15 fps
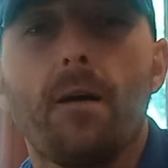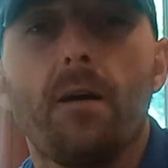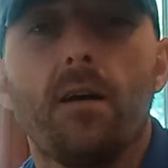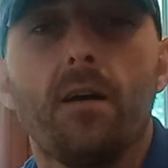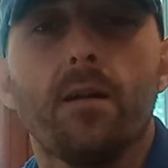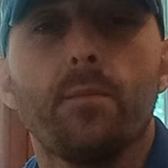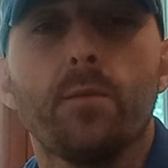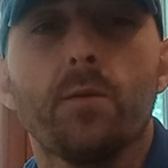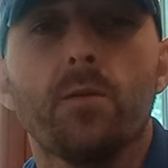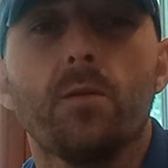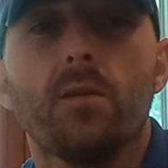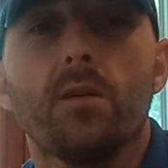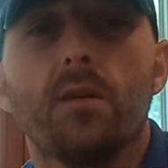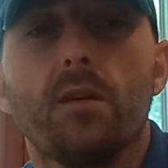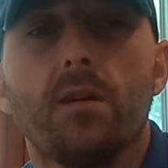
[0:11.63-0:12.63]
I'm
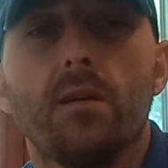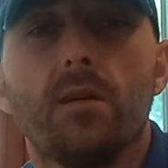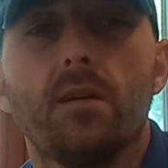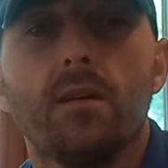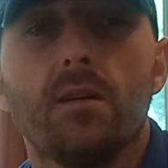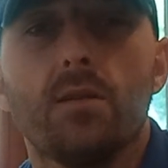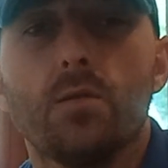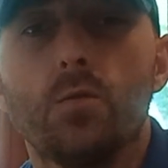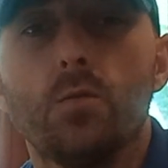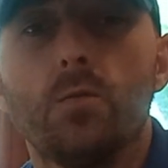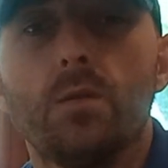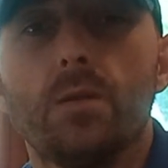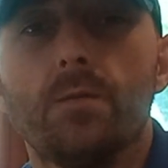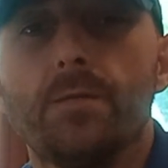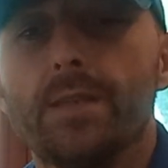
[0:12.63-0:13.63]
your
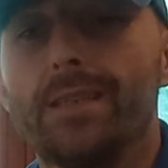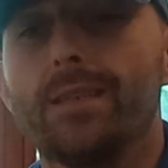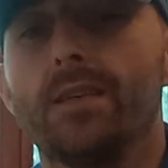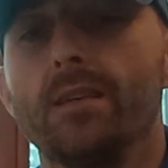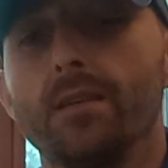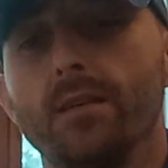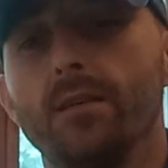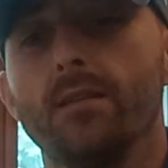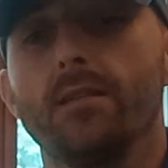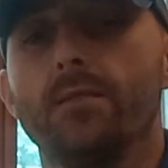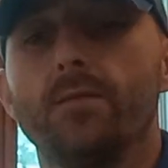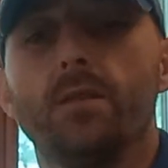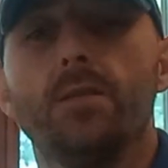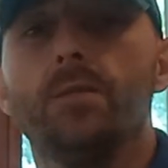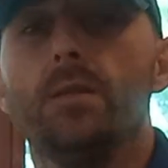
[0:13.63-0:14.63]
rune Witki.
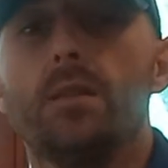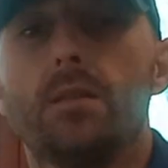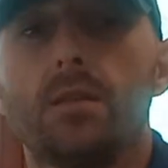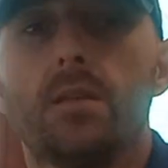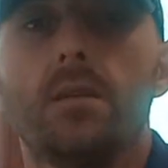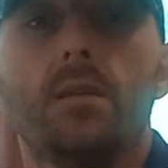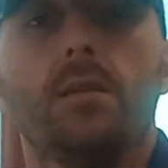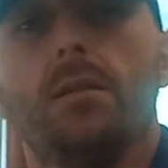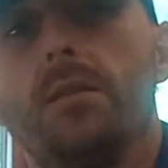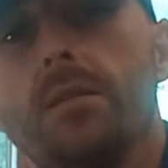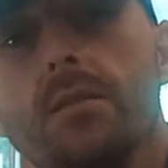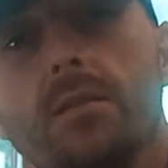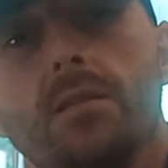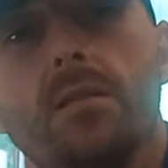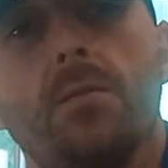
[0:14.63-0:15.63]
The Witki
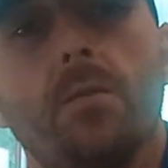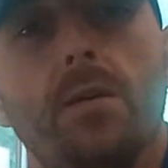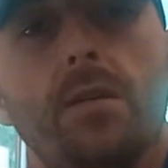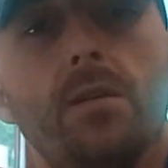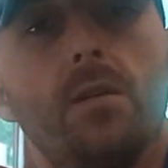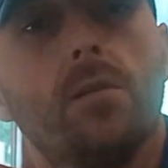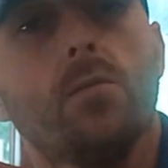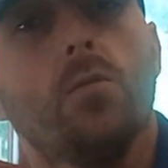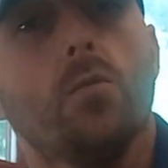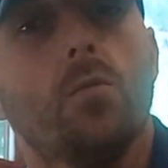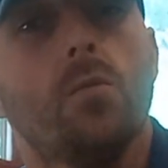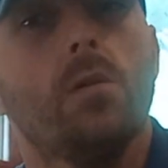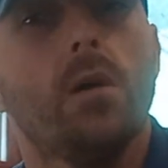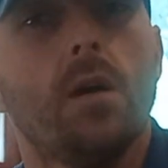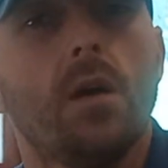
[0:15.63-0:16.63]
is the one
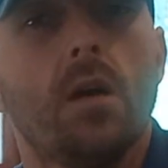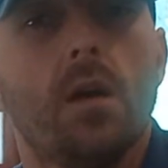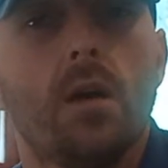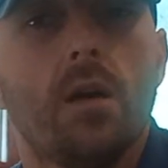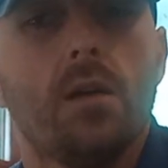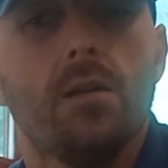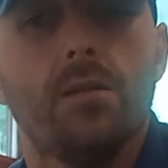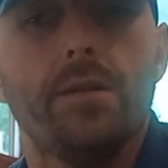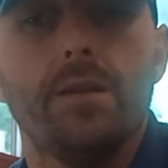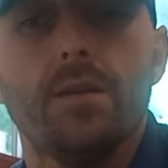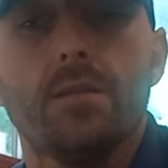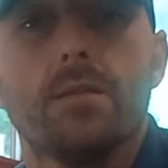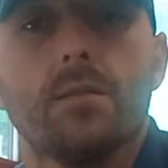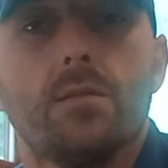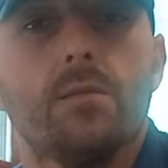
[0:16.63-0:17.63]
who
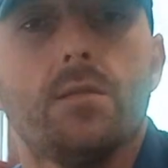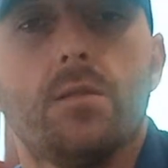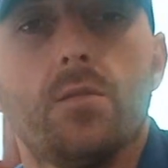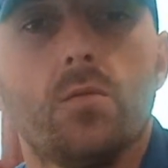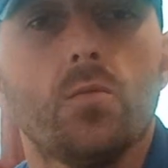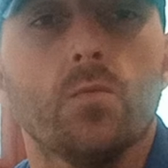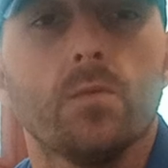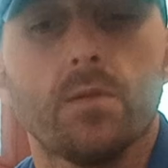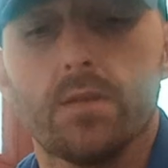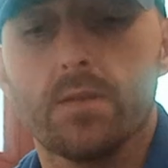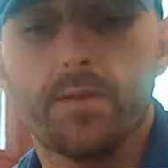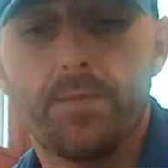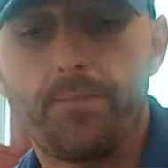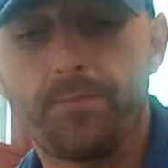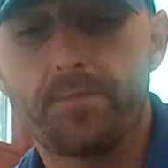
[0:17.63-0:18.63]
reads the
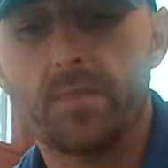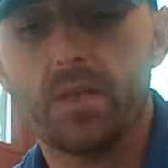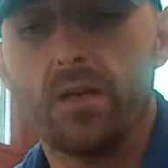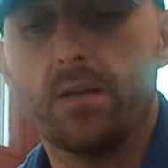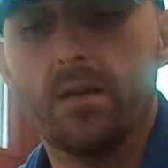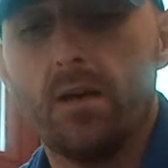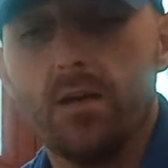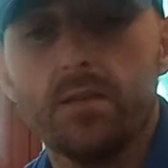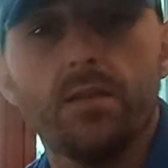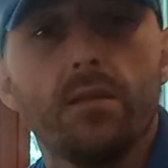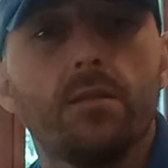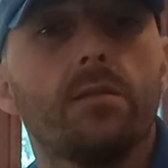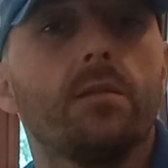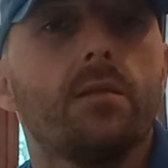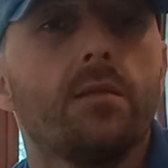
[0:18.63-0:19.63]
runes. I
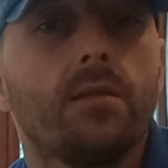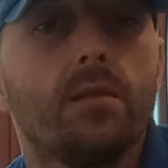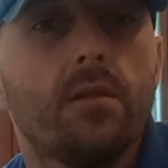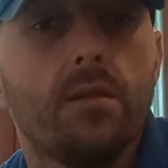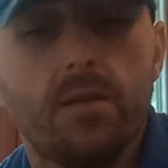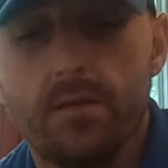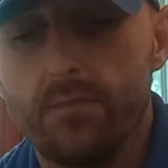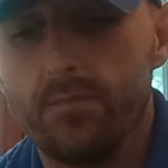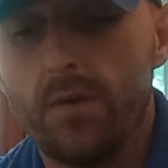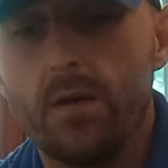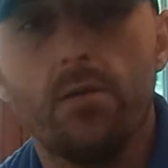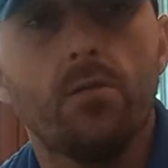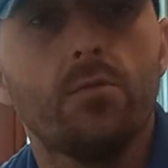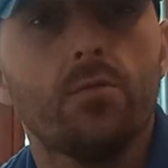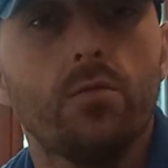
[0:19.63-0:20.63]
casted my
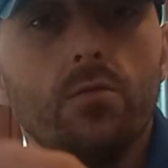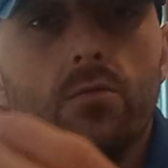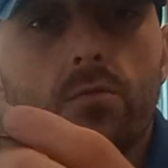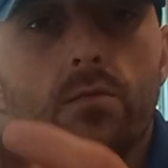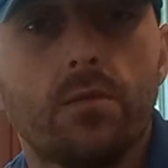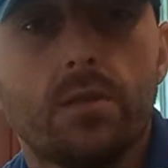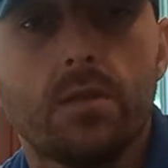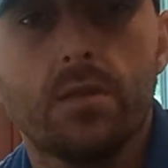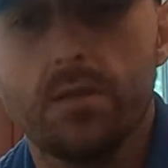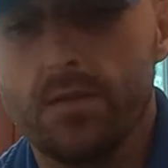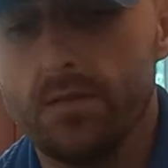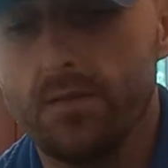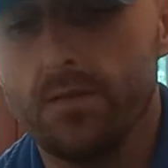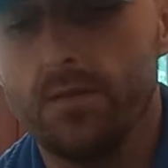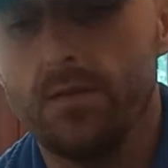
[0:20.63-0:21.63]
own runes
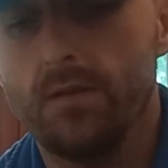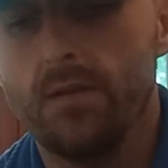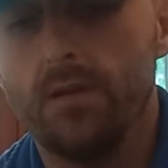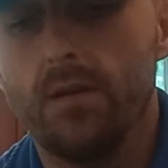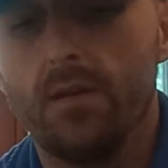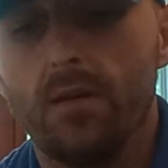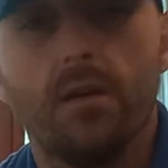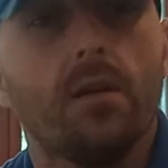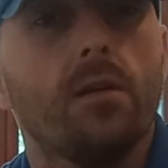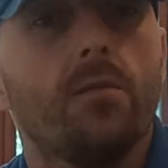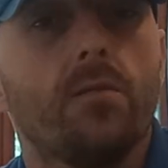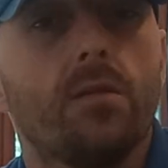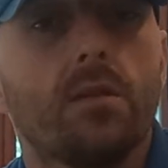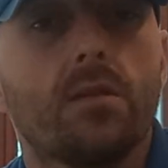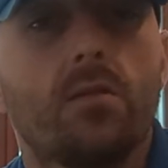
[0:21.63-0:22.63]

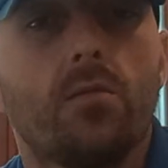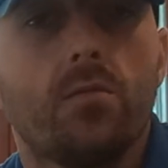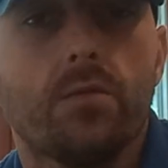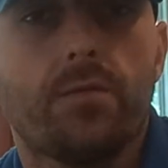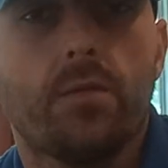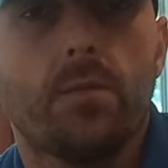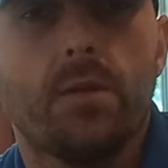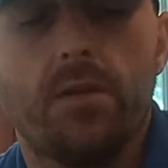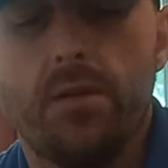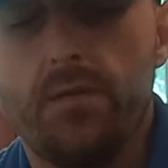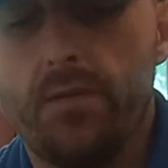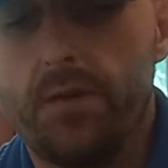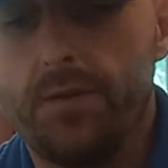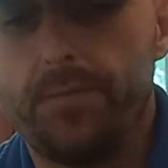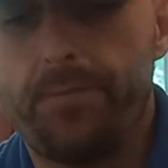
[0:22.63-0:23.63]
with the stone from the
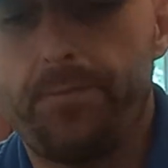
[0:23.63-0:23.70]
river,